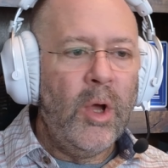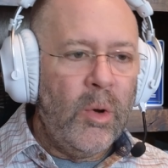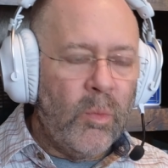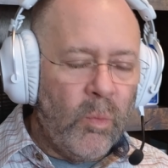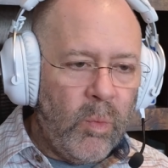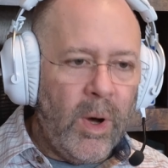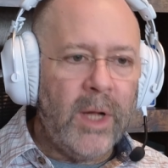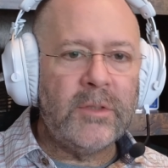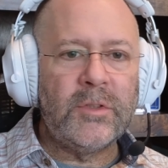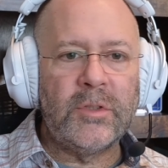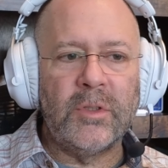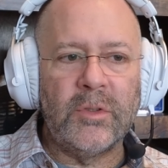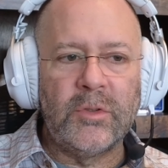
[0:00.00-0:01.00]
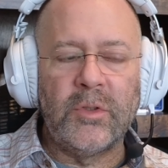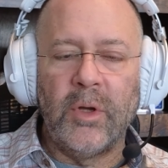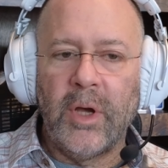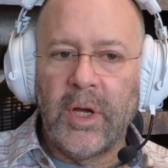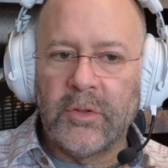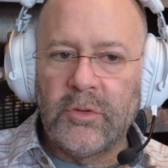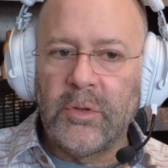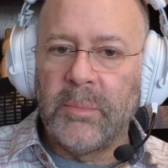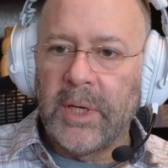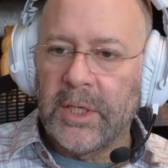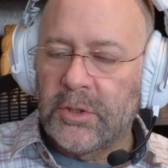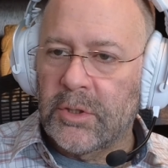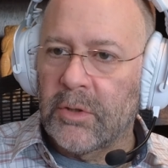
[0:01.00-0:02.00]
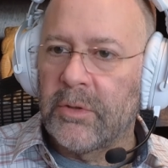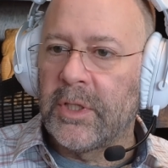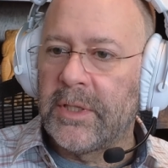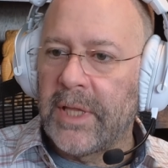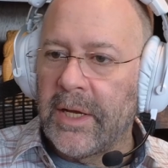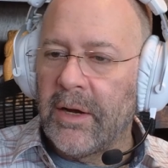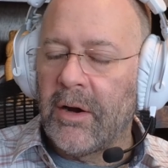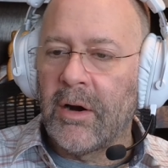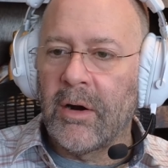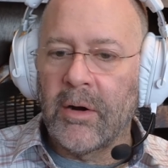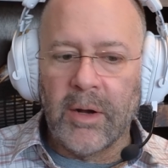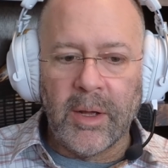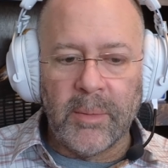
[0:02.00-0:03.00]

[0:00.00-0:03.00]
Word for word: wants uh, to make sure that they are uh,